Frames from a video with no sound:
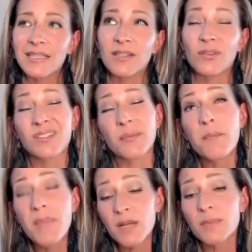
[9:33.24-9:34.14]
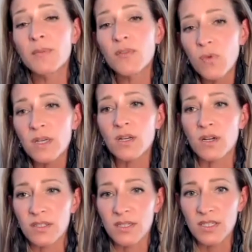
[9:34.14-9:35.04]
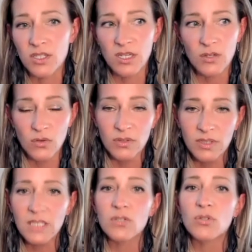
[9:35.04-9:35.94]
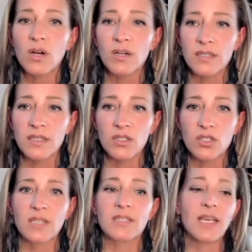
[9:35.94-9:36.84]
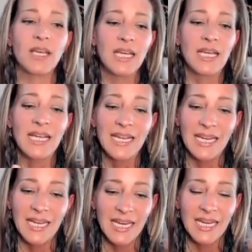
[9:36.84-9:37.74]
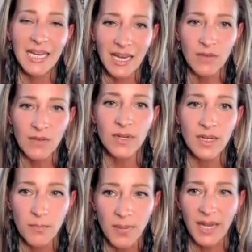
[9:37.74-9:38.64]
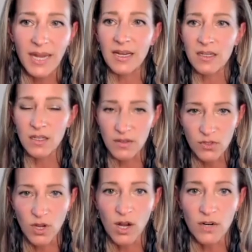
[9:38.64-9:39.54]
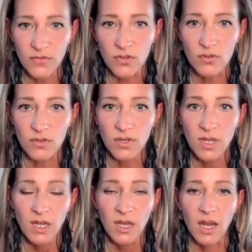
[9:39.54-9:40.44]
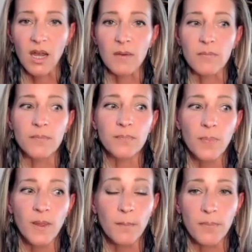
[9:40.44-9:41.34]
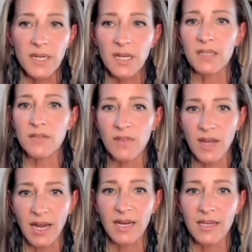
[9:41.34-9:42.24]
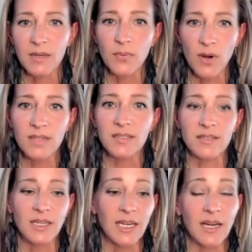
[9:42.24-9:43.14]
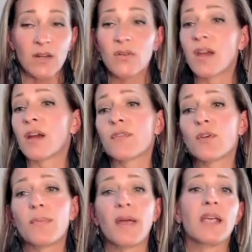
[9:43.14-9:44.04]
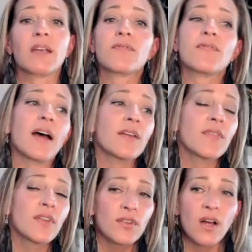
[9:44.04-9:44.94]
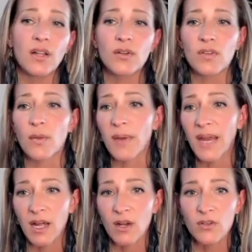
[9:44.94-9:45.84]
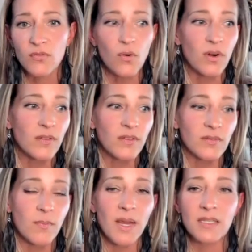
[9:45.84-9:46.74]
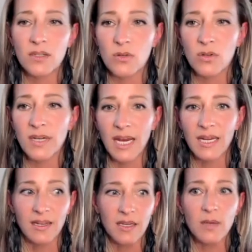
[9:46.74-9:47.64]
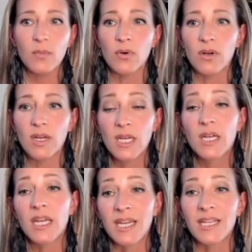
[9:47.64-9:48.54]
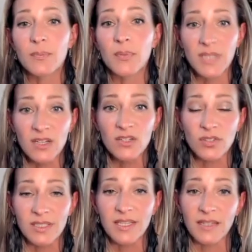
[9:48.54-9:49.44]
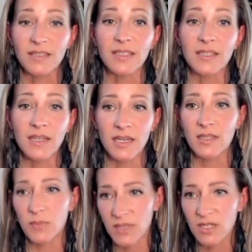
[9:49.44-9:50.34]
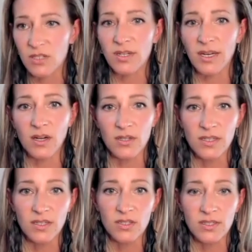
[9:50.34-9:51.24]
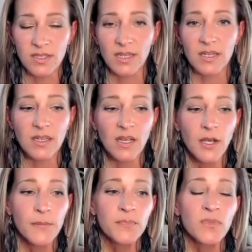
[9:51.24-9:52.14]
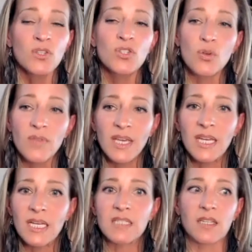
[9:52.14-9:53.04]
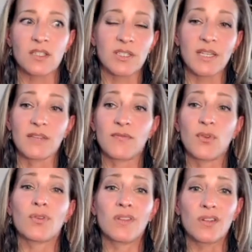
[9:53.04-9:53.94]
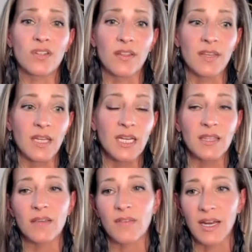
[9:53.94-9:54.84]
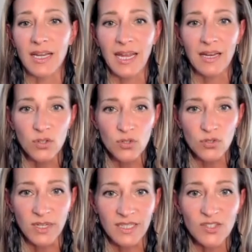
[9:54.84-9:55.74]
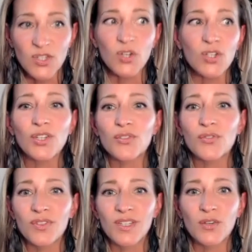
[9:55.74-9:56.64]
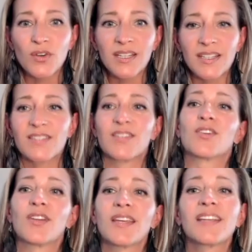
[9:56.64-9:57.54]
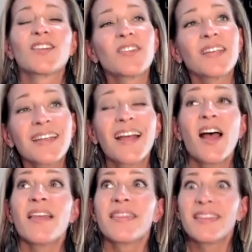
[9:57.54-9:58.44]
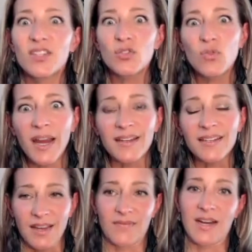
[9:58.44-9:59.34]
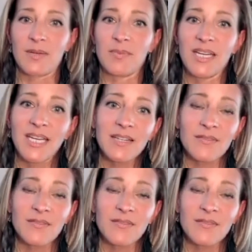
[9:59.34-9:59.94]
is a minimum of 1 carcinogen, or at least 2 carcinogens, in every bag of dog food. Because of the high heat processing. And I don't care if you're paying $500 a pound for this amazing organic kibble, it's potentially deadly, and it's potentially got carcinogens in it. So then it's such a dead food and there's nothing in it. They've got to add nutrients. So you look through the ingredients and you're looking and you're thinking, this is great. It's got vitamin E and